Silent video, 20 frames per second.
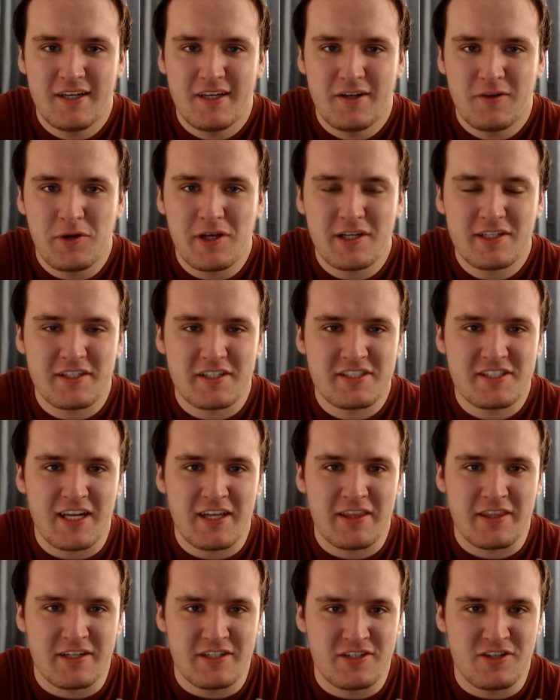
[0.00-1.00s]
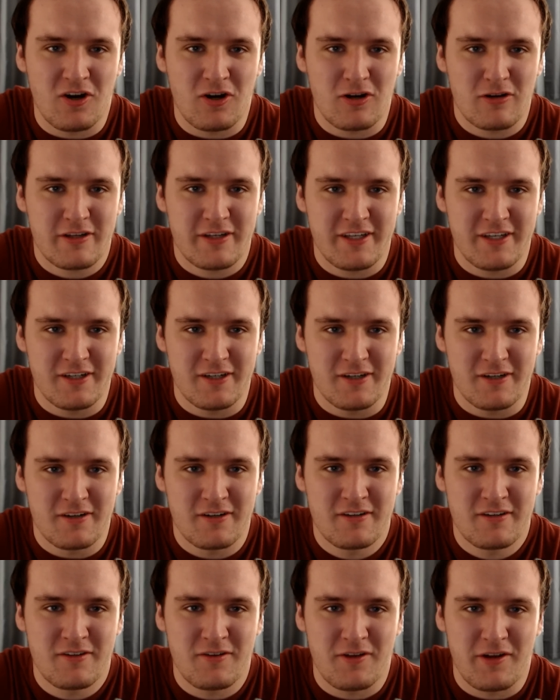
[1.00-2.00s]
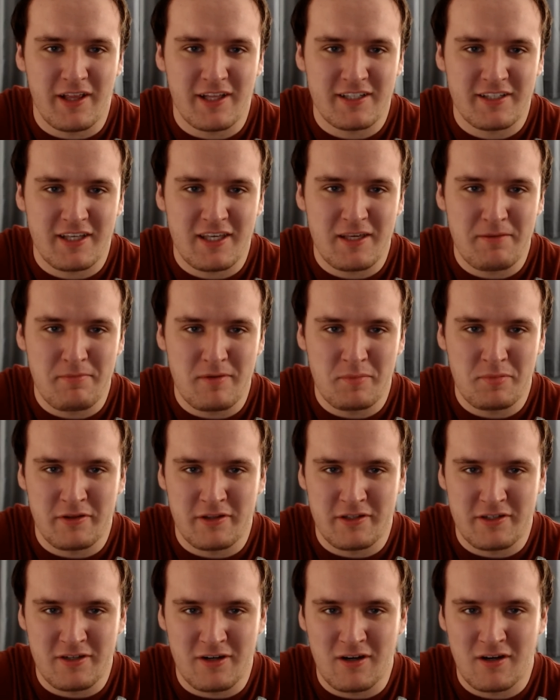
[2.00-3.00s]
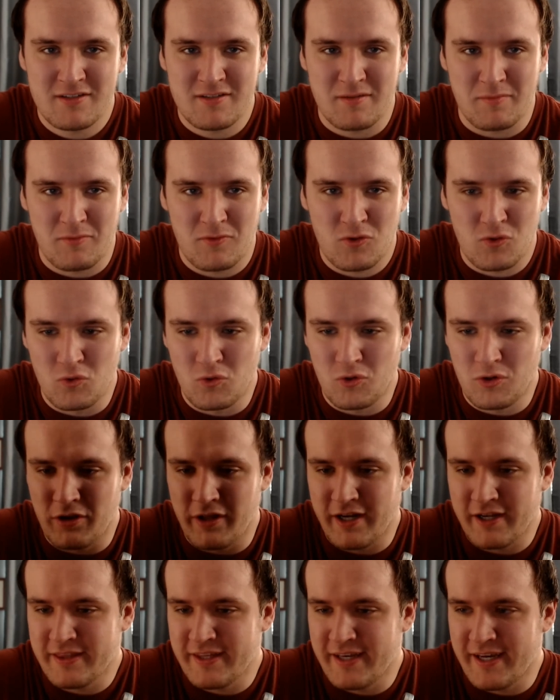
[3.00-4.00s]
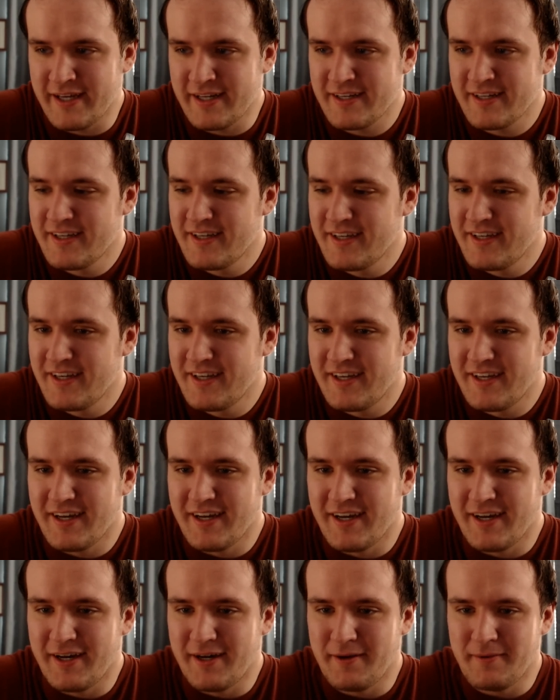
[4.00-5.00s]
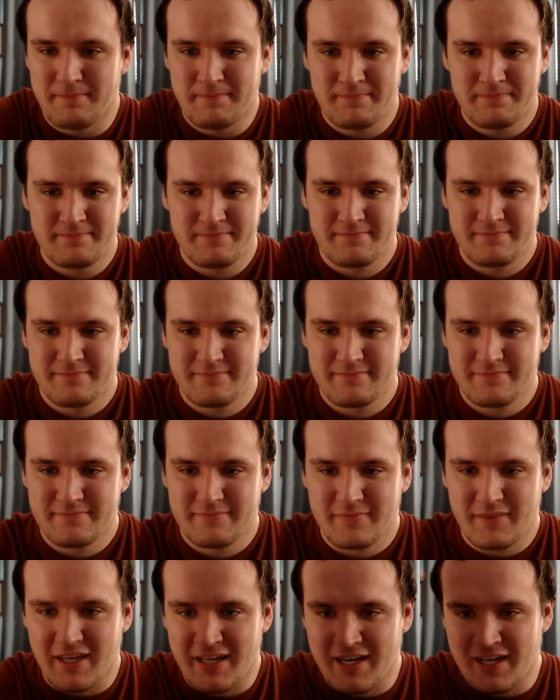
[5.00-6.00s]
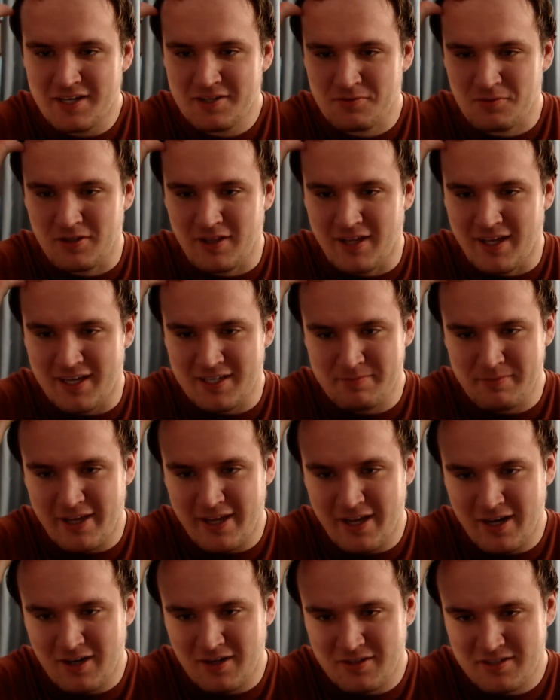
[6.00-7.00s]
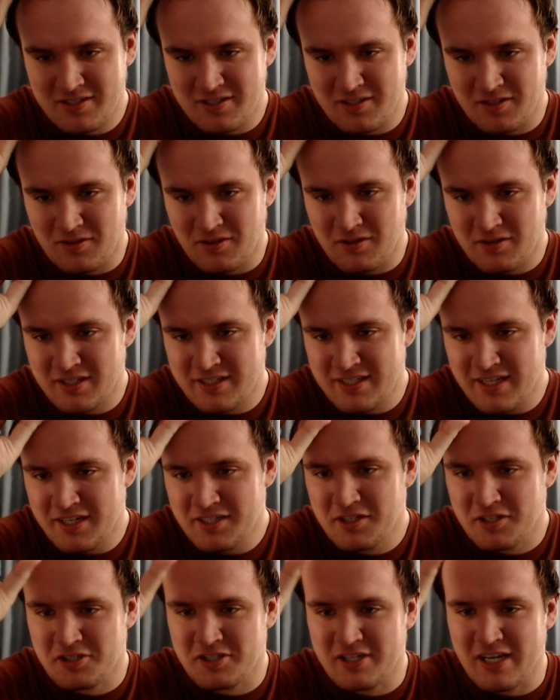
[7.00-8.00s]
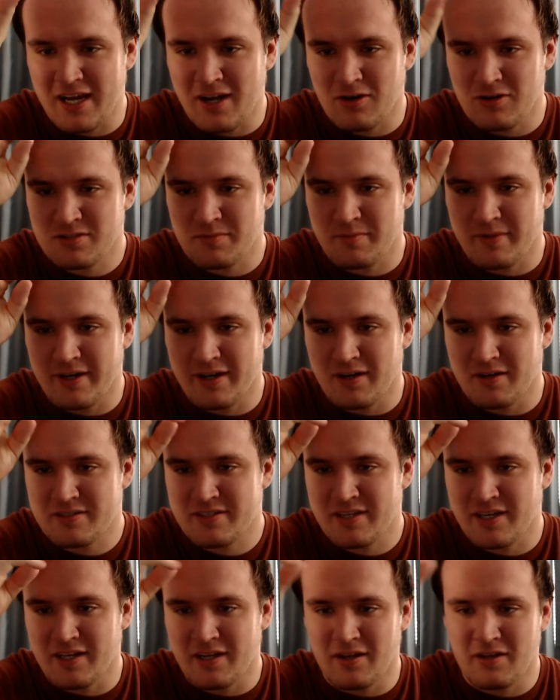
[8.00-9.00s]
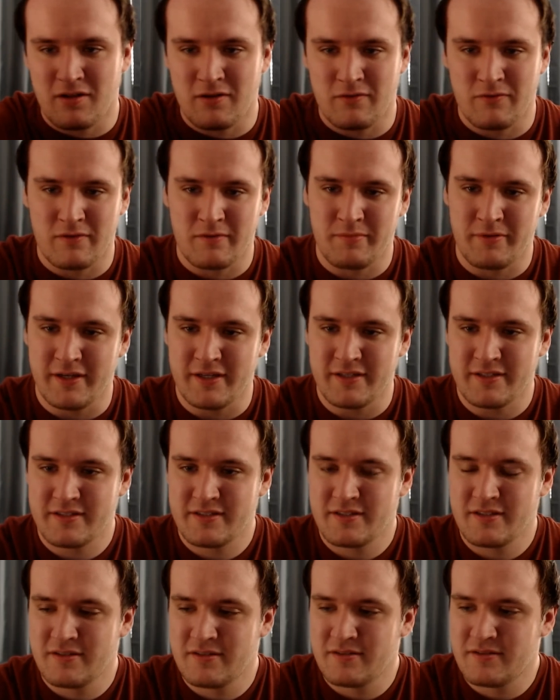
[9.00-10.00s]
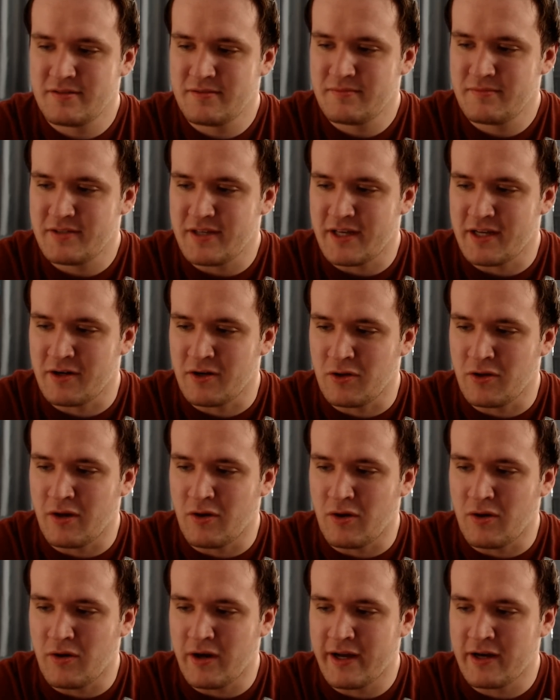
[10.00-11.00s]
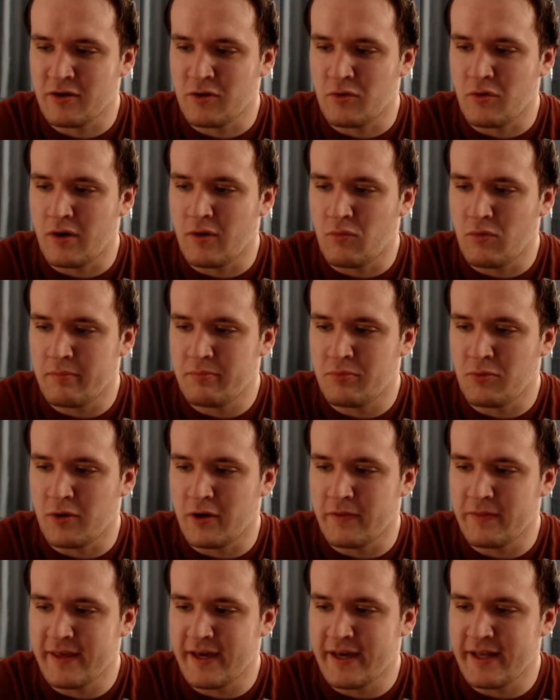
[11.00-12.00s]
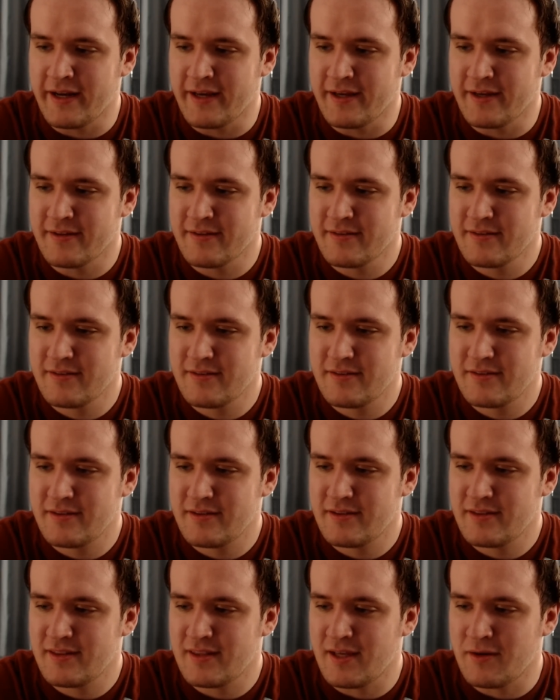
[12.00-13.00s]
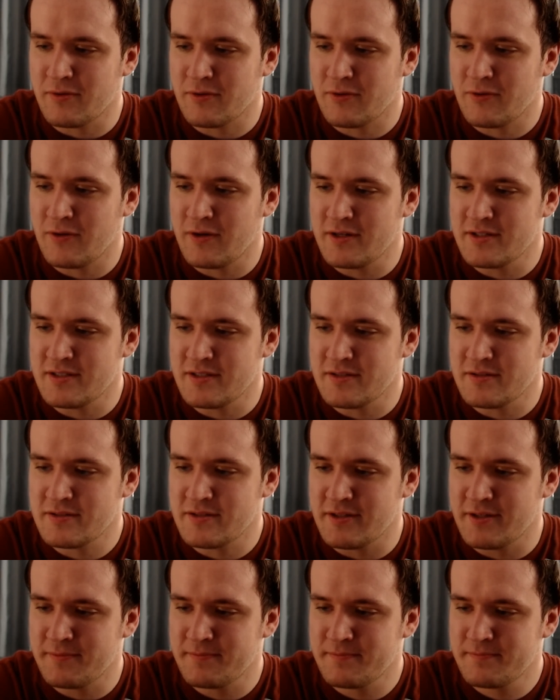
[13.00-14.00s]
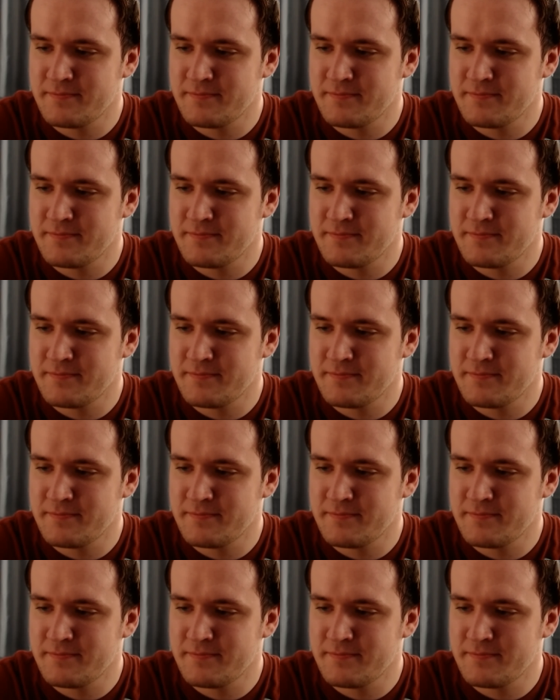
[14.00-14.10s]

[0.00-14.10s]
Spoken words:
like to stay in the dark here. I like to keep people in the dark because I'm cruel like that. And I just realized my hair is still... Because I took a shower, so my hair is kind of all over the place. I don't know what, point that that went crazy, so...